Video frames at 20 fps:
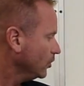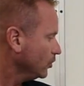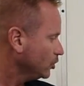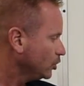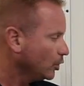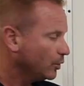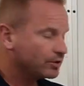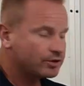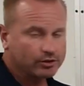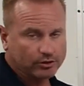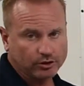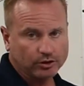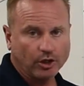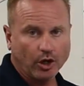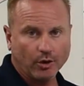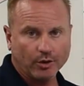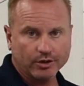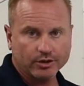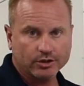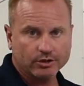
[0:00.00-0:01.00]
to its
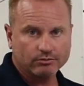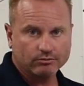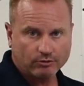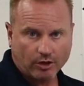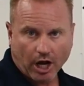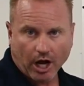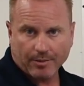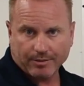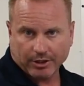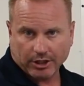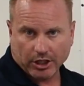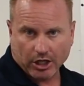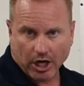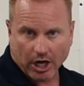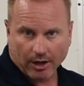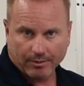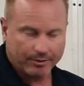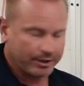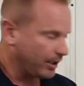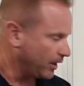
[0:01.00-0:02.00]
lowest common
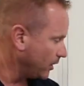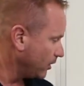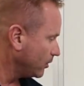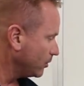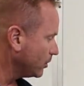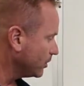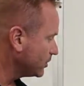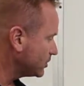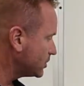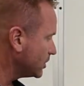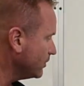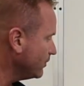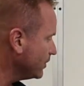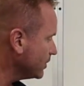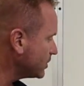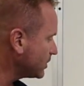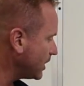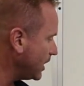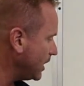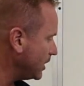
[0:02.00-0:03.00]
denominator, which in
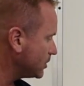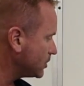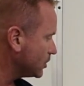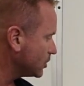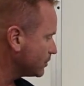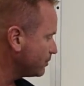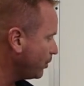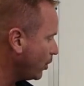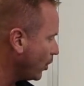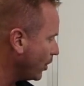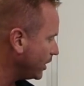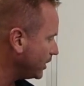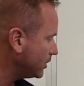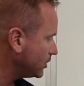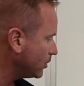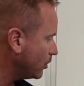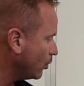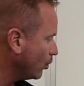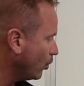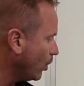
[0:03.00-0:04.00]
this case is
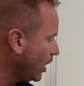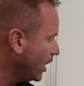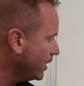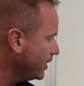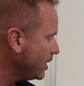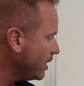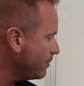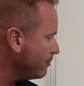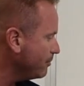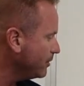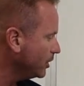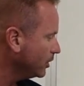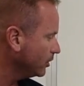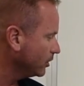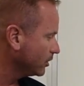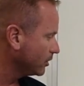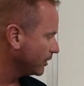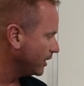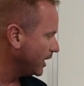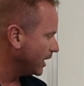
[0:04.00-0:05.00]
0.1
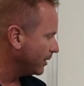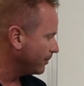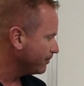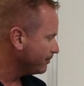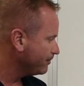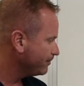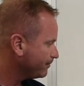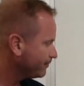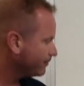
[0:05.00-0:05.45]
milligram